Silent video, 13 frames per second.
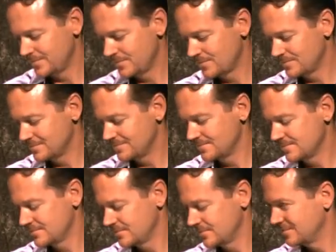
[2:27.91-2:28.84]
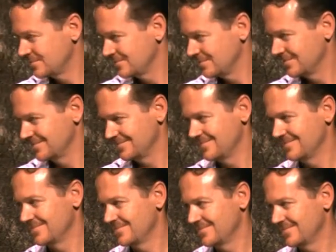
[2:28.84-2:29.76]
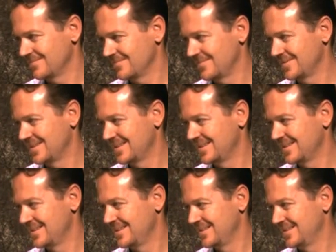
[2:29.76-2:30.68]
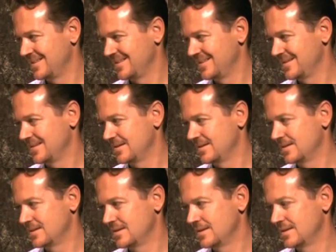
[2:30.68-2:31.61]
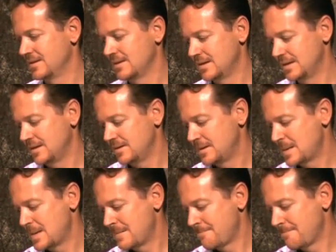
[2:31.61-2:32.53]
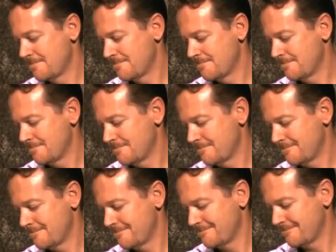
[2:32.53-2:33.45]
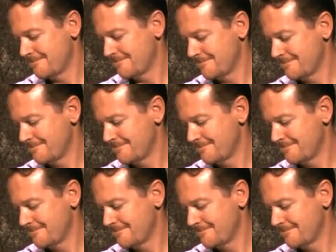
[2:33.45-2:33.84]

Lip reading: The person shown says nothing.